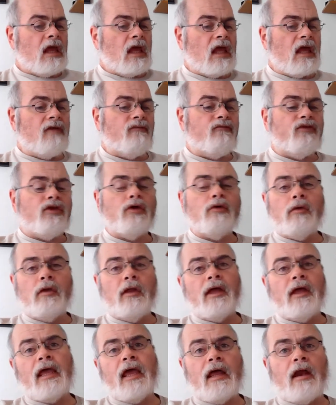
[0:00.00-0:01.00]
If you
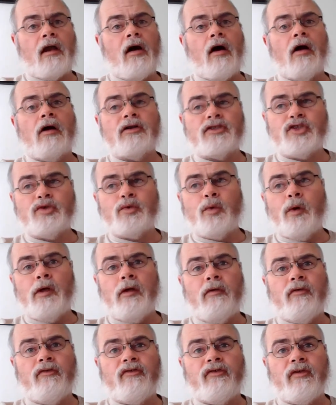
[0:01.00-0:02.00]
look at our
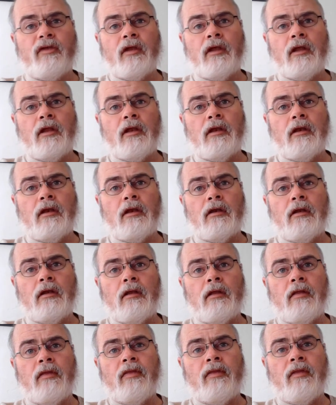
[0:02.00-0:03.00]
soils in
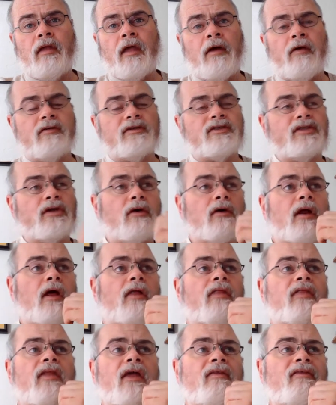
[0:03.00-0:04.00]

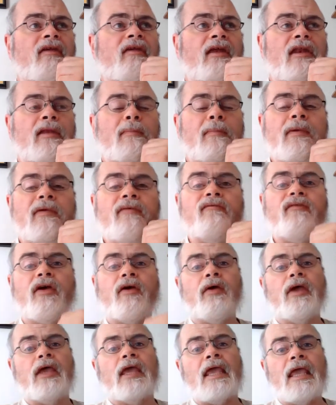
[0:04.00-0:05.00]
Arizona, they tend to be
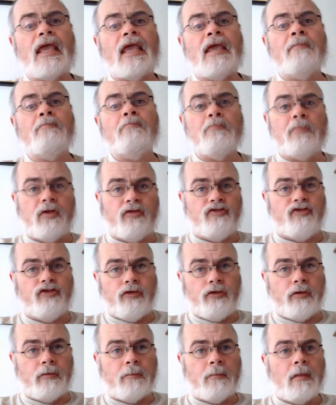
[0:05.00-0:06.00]
very
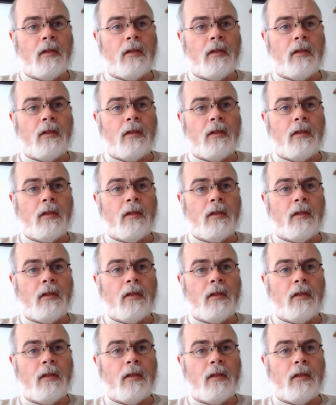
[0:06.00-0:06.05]
immature.